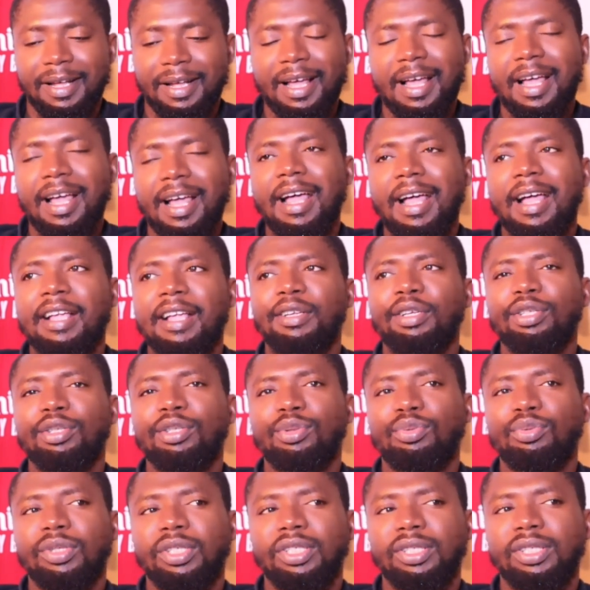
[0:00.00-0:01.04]
I just
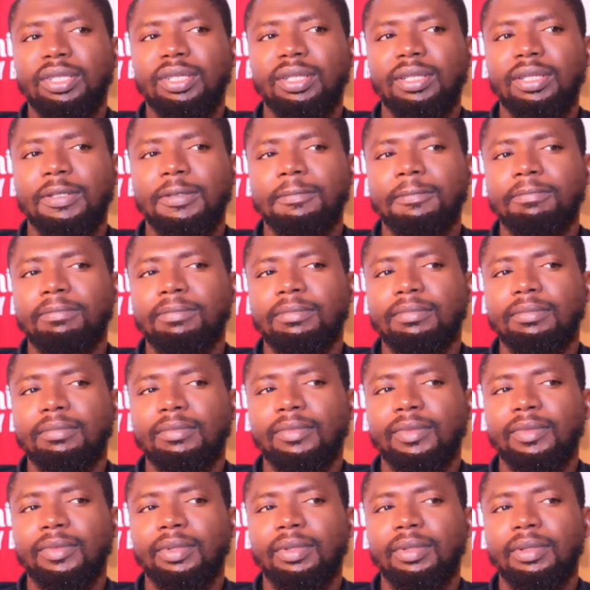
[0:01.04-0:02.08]
wish
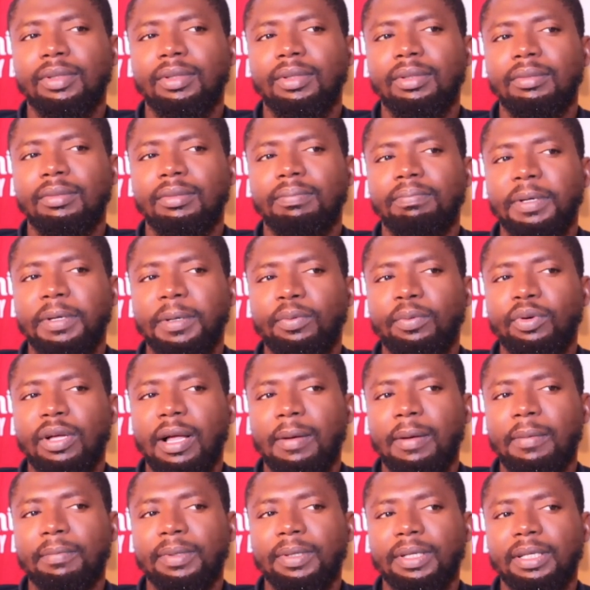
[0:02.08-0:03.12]
people can
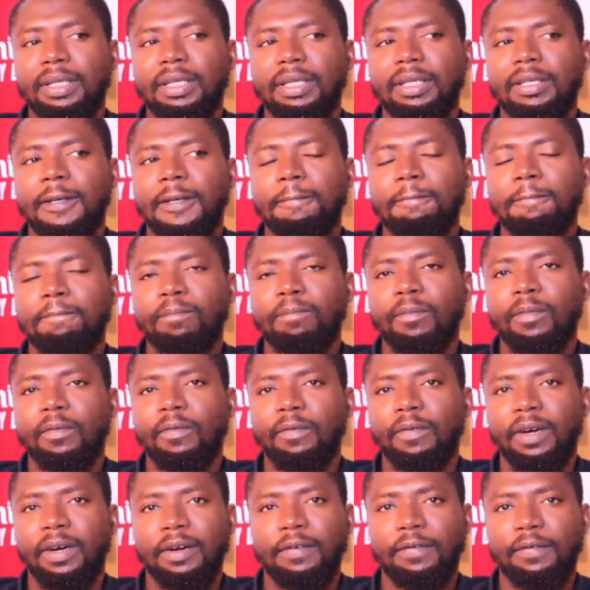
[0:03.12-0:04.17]
be
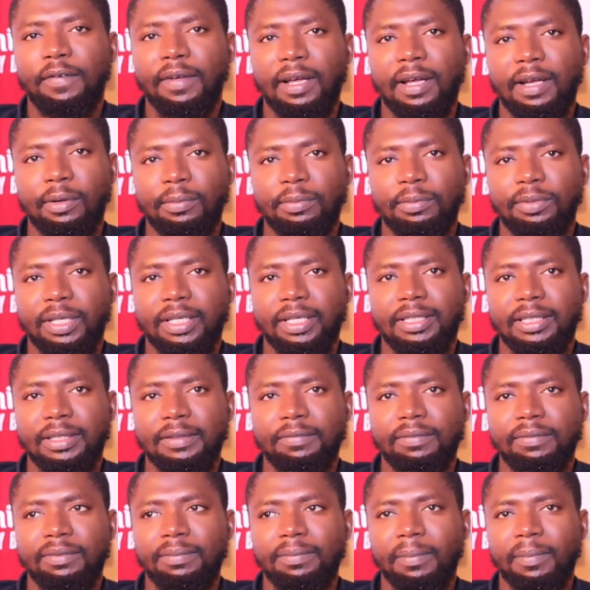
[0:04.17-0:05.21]
very fair and objective,
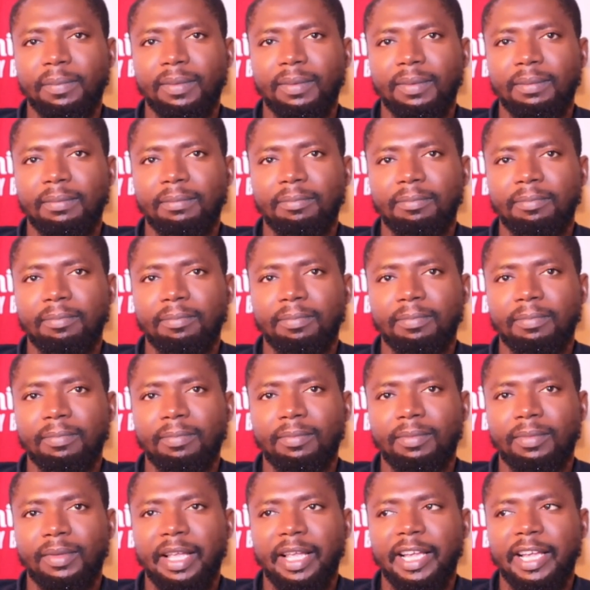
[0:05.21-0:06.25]

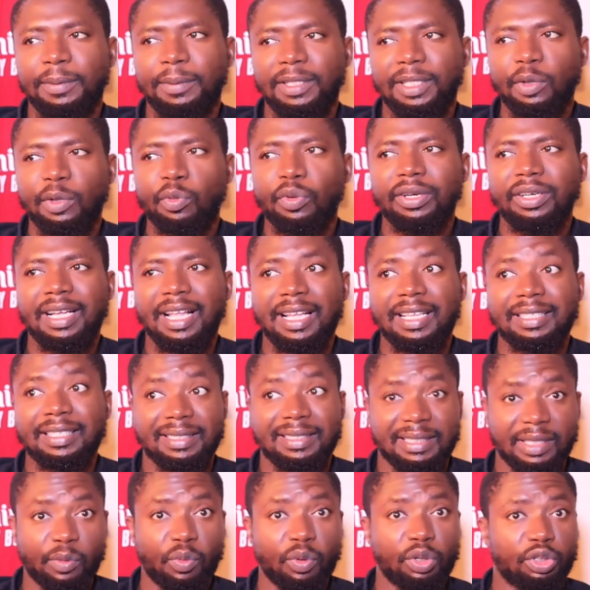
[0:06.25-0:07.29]
especially when they can see
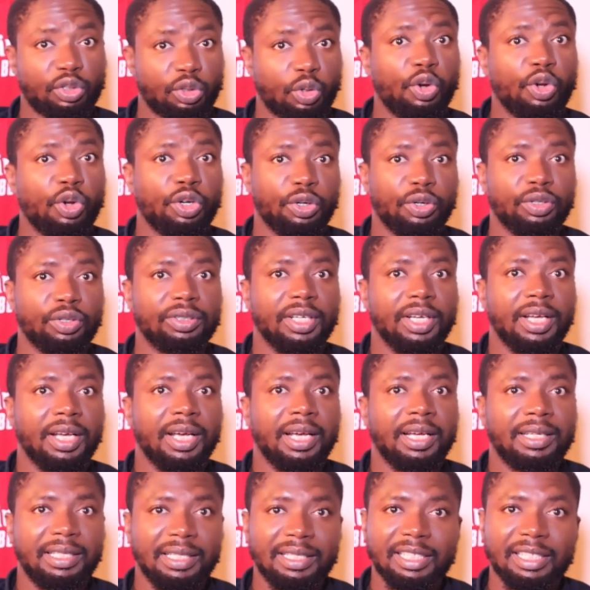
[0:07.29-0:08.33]
what's going on.
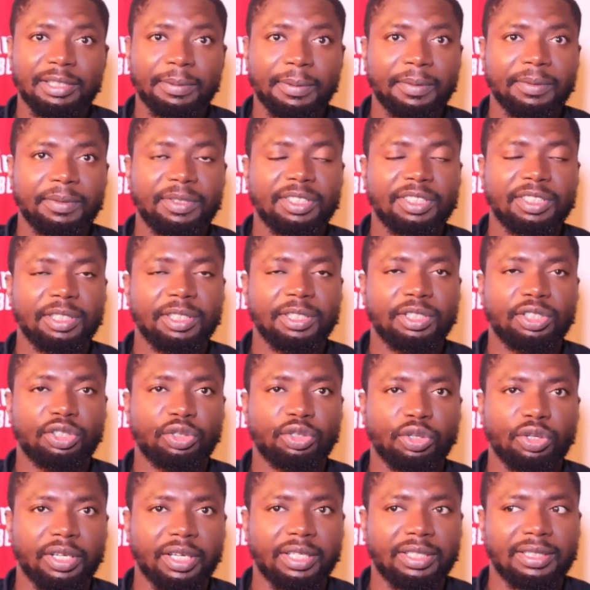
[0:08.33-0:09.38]
The English Premier League is the
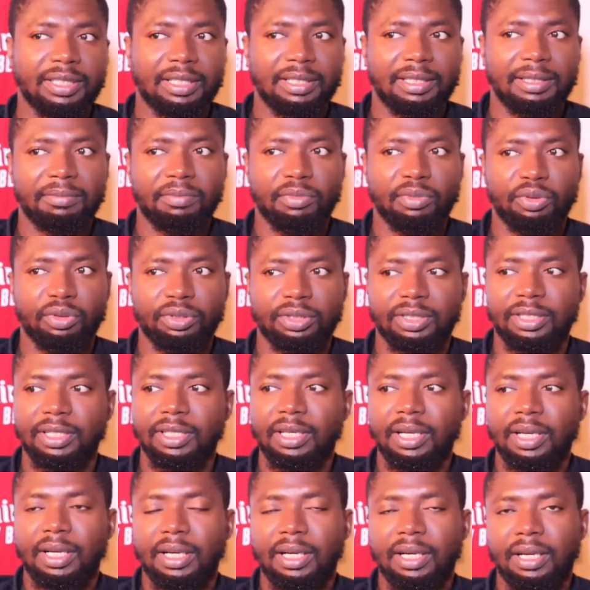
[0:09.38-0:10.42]
strongest and the most
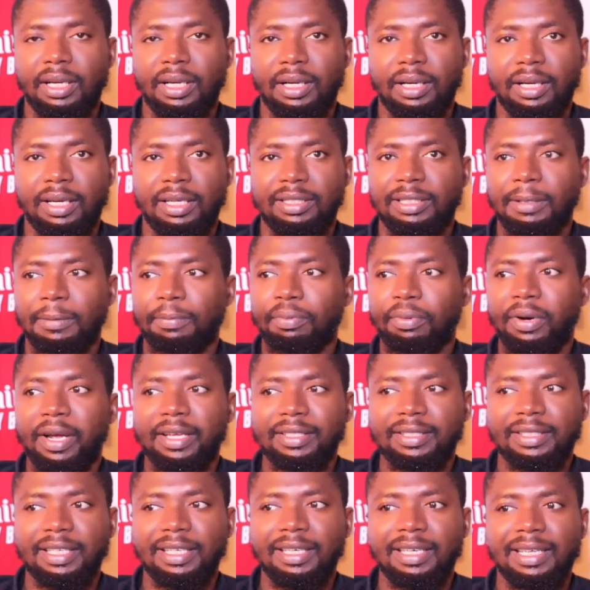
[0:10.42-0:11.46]

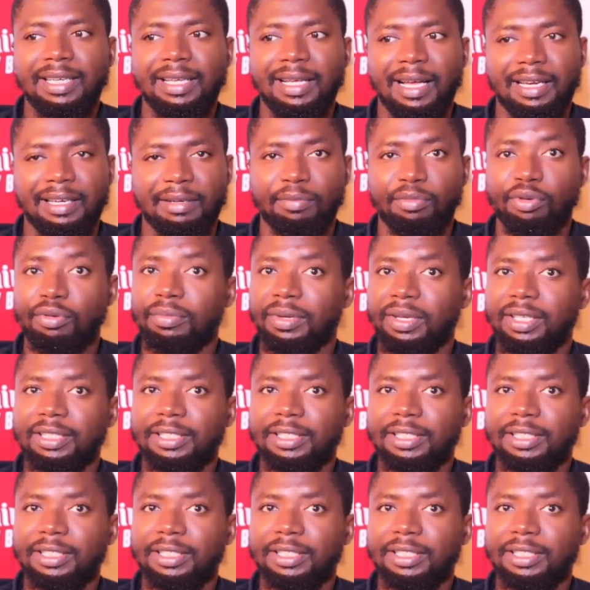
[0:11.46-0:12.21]
enterprising league at the moment,